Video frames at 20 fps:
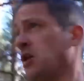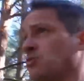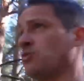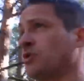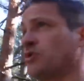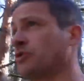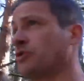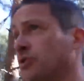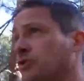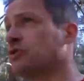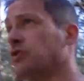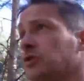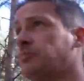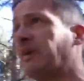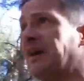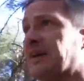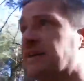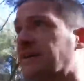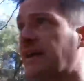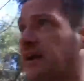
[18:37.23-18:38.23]
We're going to go
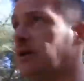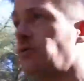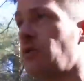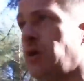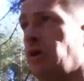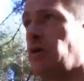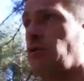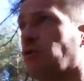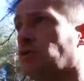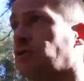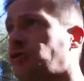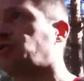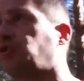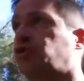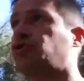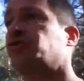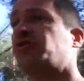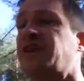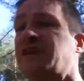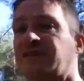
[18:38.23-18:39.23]
back now,
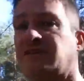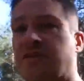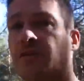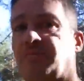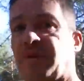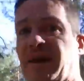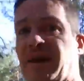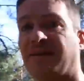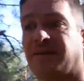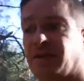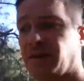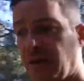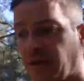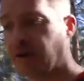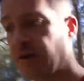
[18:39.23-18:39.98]
straight to bed.